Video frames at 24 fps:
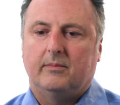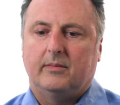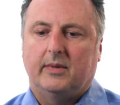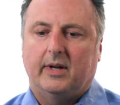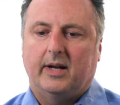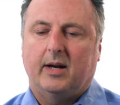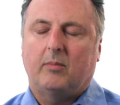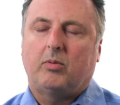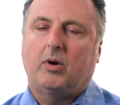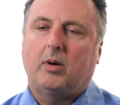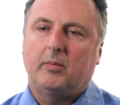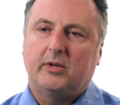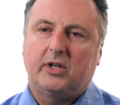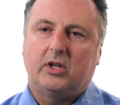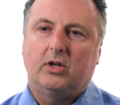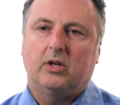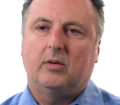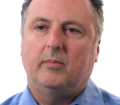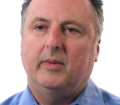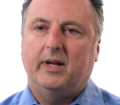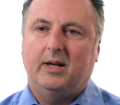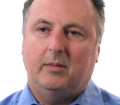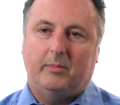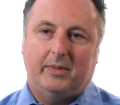and I probably could
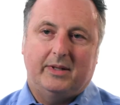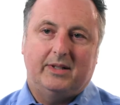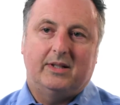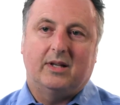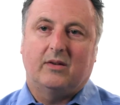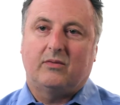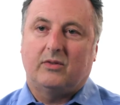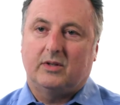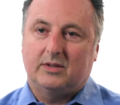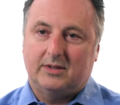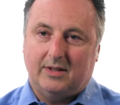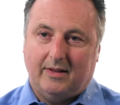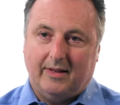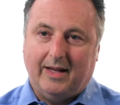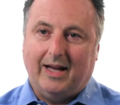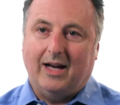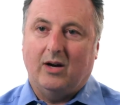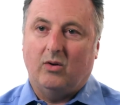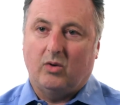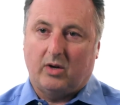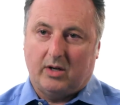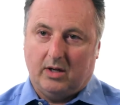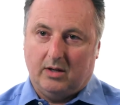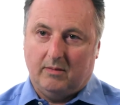have made a big difference in the
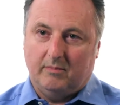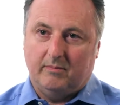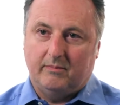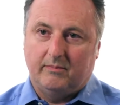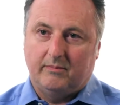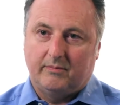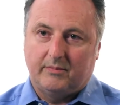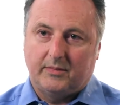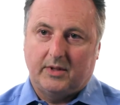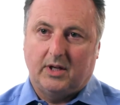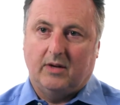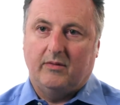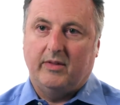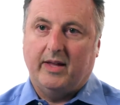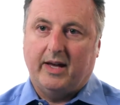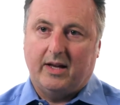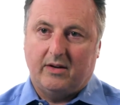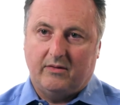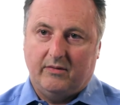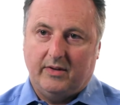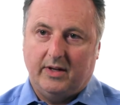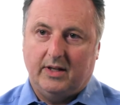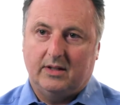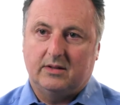outcome of that
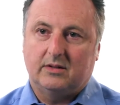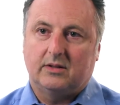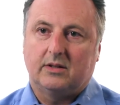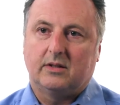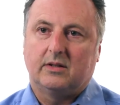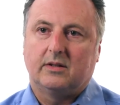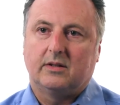event.